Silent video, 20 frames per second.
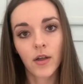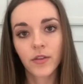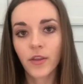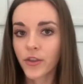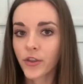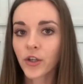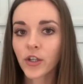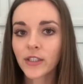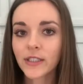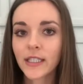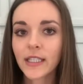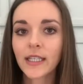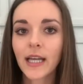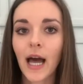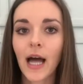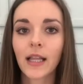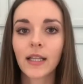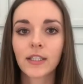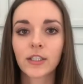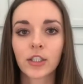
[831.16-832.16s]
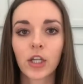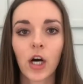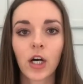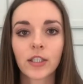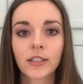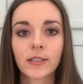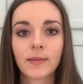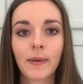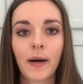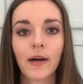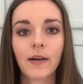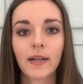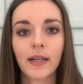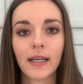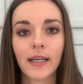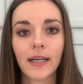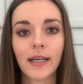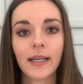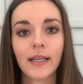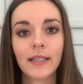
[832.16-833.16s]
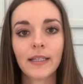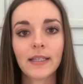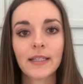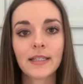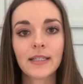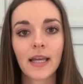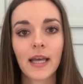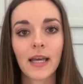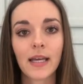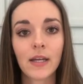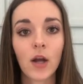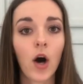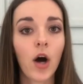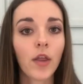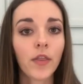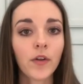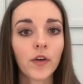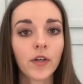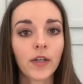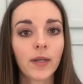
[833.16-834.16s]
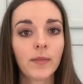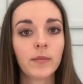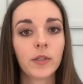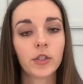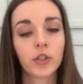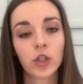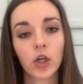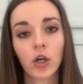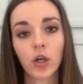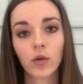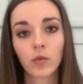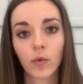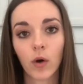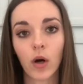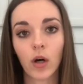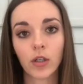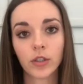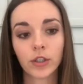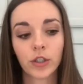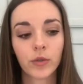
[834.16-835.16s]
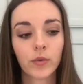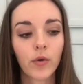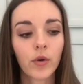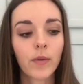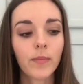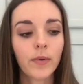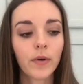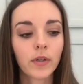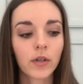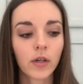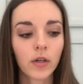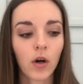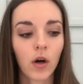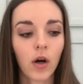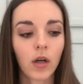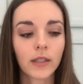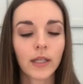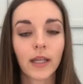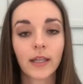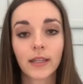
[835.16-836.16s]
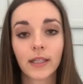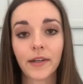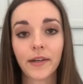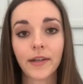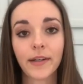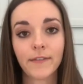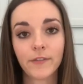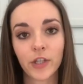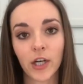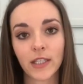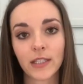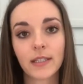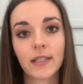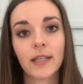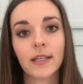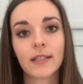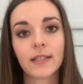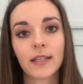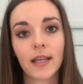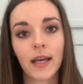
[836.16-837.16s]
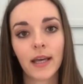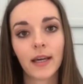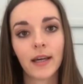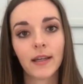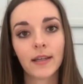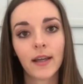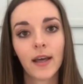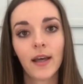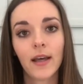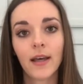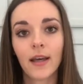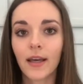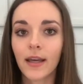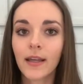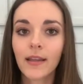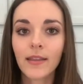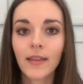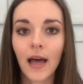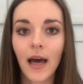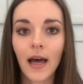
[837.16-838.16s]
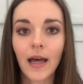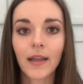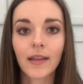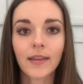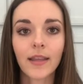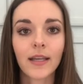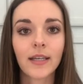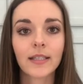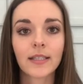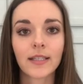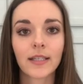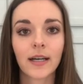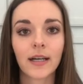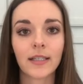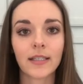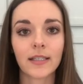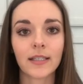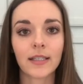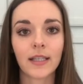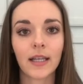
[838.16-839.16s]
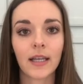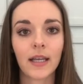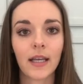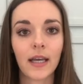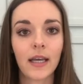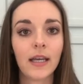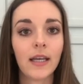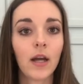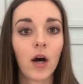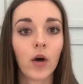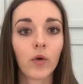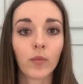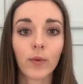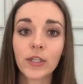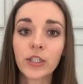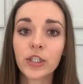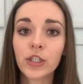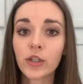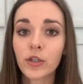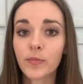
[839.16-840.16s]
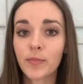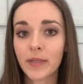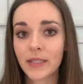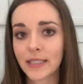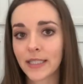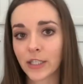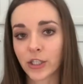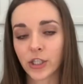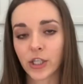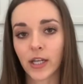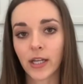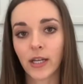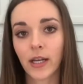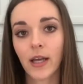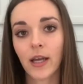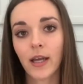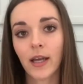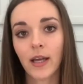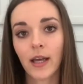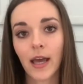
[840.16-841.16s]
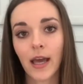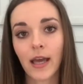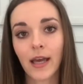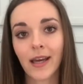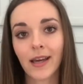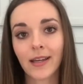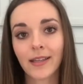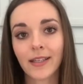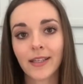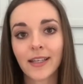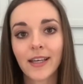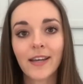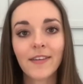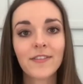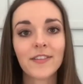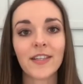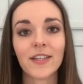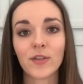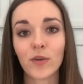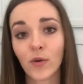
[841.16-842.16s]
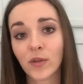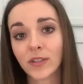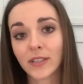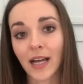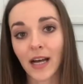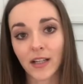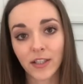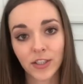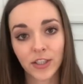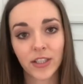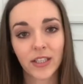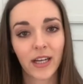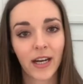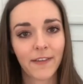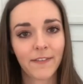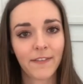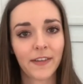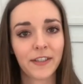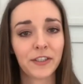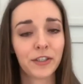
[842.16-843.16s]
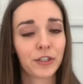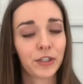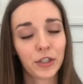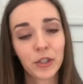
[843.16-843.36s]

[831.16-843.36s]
The third thing Alex talks about is an author named John Rawls, who wrote a book called A Theory of Justice. And in that, they discuss an original position. And he gives this whole analogy that I find